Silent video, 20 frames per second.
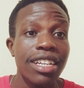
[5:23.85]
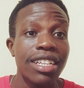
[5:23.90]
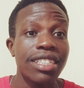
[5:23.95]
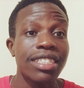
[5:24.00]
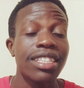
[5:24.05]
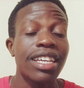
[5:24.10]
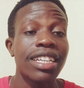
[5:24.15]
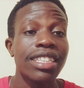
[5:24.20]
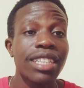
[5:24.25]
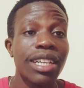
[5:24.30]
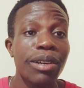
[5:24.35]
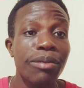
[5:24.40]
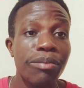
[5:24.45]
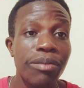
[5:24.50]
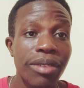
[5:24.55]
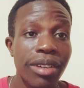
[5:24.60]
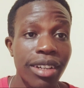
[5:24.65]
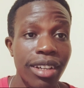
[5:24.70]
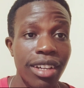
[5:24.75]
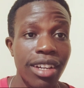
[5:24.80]
is that
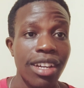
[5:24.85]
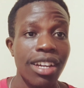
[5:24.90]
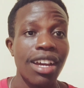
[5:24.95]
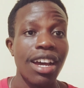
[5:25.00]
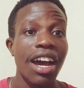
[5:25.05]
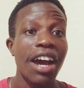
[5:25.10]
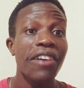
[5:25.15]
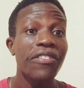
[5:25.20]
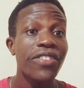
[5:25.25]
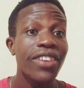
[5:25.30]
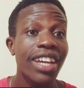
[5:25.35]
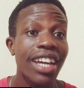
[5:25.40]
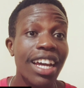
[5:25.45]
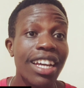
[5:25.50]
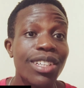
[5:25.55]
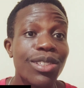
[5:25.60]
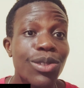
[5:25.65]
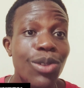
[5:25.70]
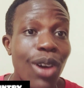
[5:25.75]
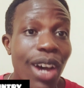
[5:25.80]
Africa
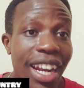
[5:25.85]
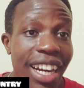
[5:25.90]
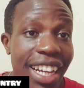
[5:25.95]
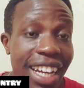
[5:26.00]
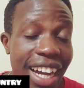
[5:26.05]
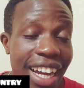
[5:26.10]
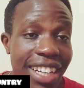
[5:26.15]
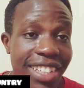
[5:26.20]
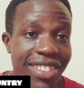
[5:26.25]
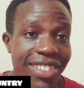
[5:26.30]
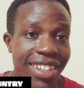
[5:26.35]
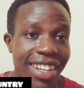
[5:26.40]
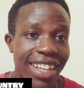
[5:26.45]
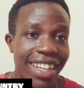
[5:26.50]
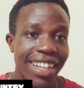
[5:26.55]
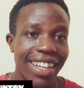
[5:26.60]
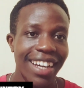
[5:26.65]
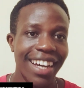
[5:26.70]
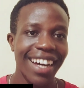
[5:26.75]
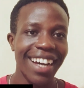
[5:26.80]
is one
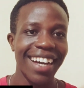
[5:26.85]
country.